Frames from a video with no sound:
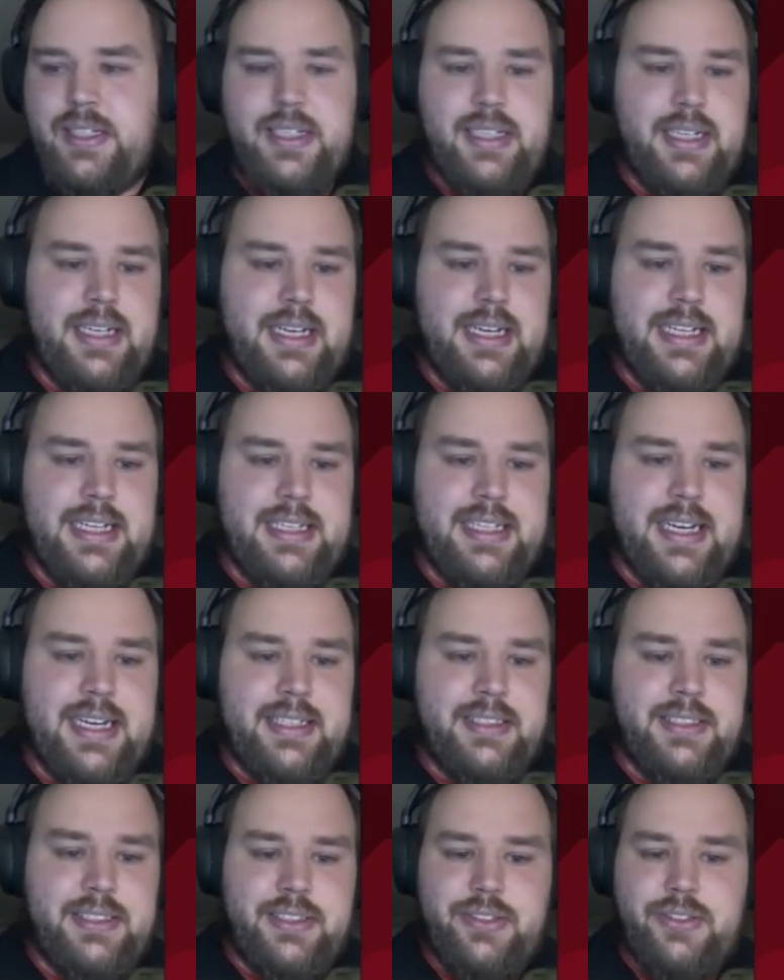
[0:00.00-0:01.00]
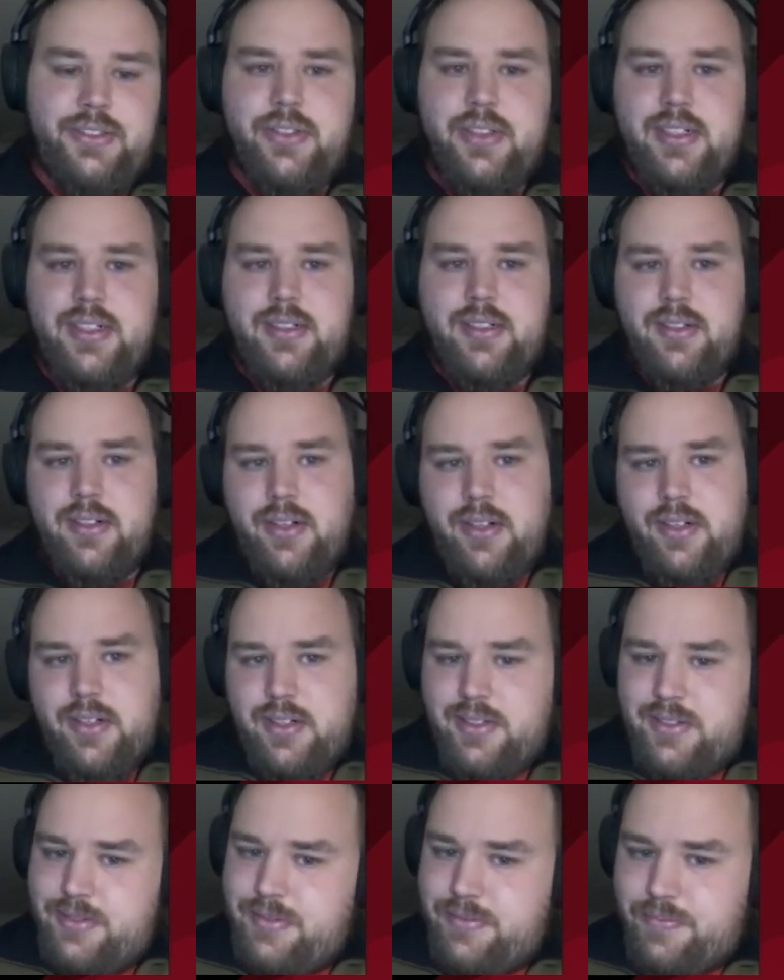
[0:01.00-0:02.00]
And then you're
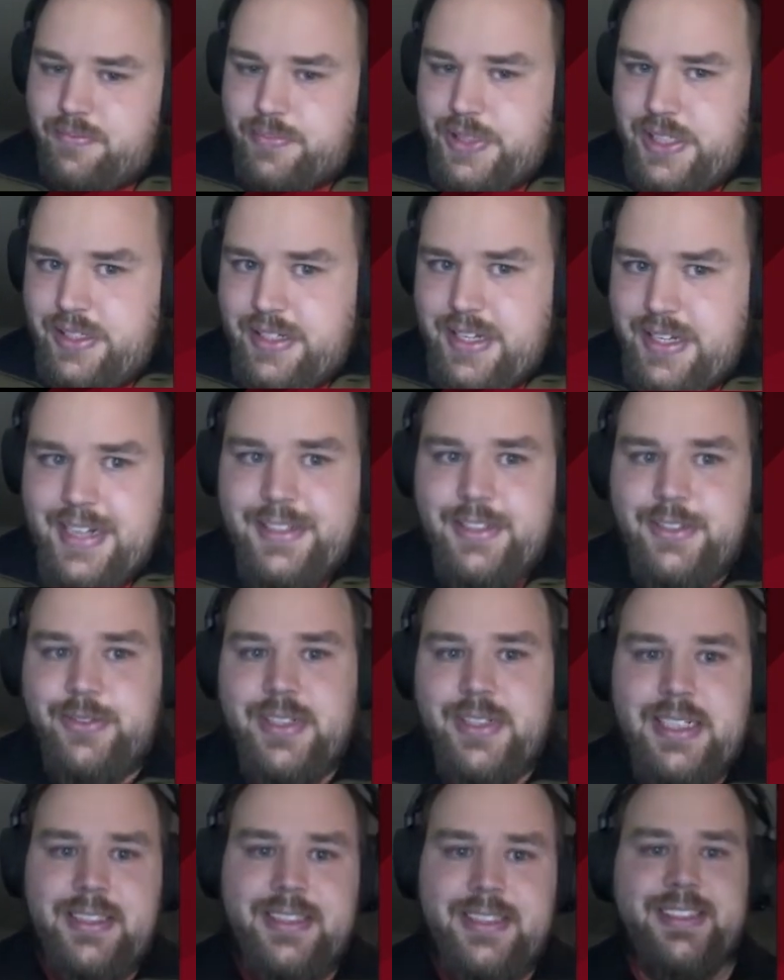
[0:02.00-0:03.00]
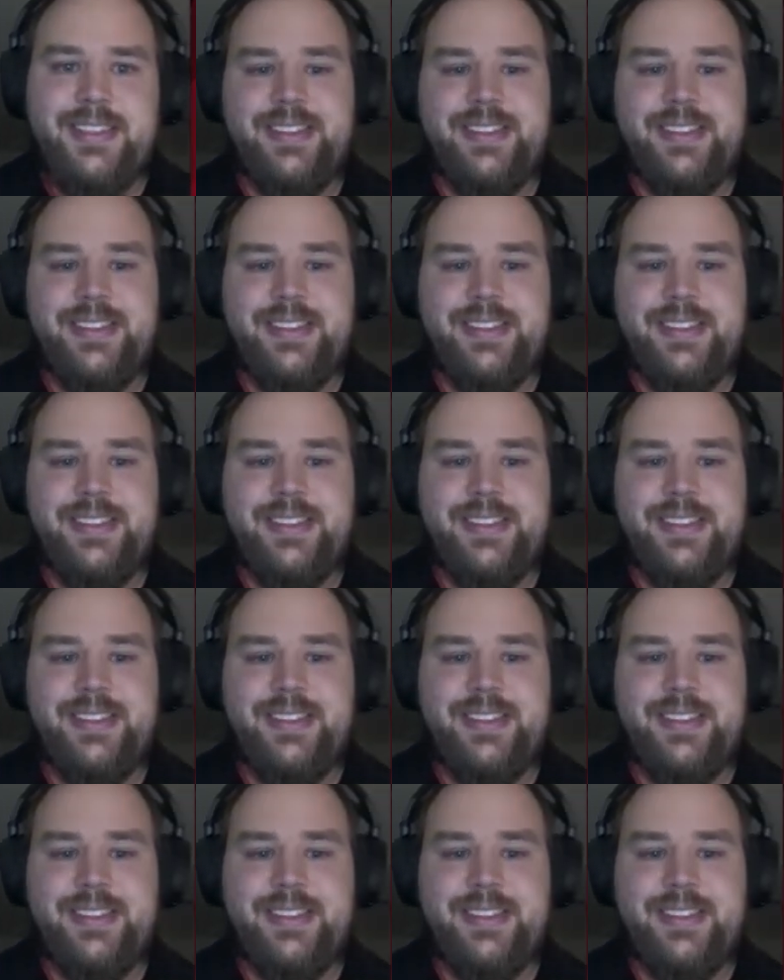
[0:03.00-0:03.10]
being ignorant